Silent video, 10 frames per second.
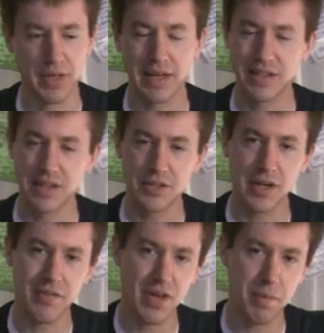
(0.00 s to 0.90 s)
It does
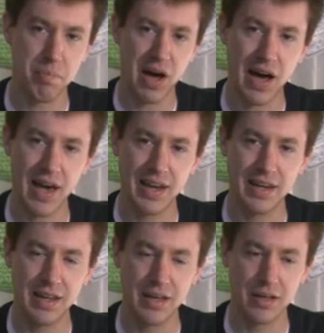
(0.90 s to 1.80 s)
have that
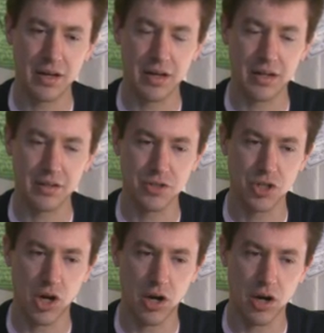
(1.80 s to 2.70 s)
pine
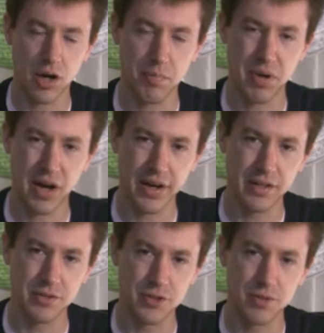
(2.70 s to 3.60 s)
tar,
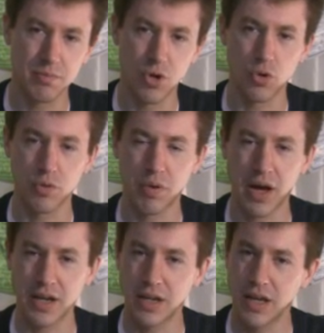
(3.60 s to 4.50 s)
pine smoke,
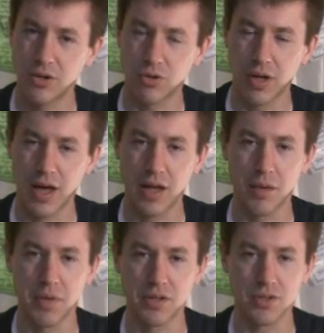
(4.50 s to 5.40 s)
pine needle
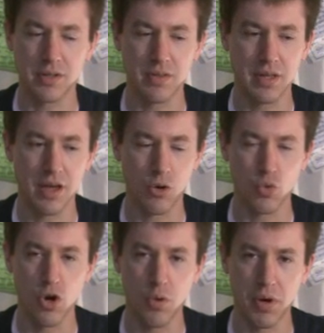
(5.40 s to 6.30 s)
element in the
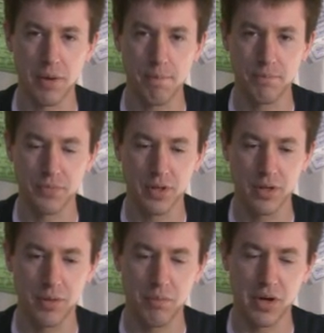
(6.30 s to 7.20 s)
aroma,
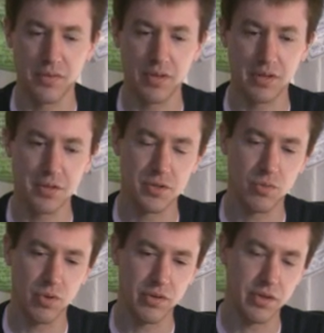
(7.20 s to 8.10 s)
but it's
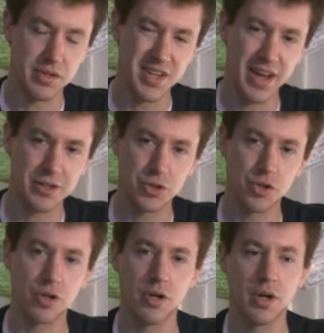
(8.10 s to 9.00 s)
the
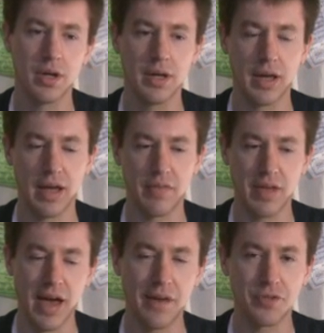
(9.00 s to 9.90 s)
texture and
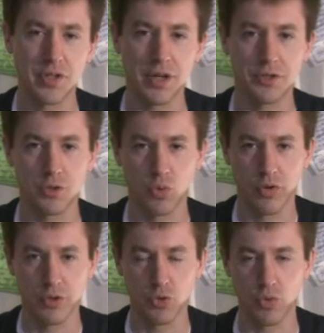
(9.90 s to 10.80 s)
the aftertaste is where
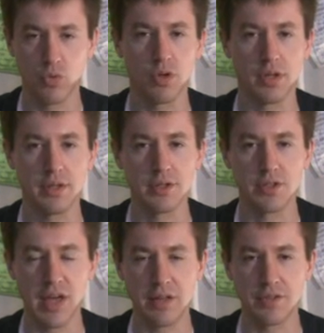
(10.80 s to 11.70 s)
this one really
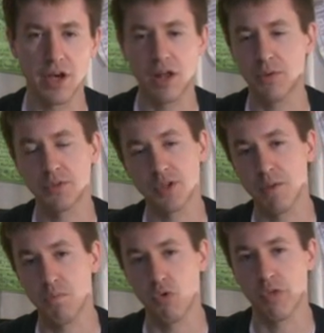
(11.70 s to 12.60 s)
stands out, I would say,
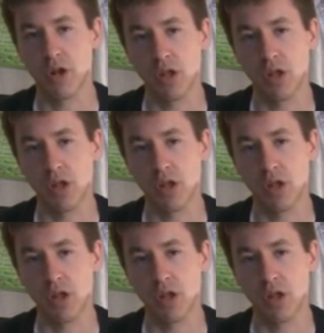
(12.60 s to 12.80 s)
more than a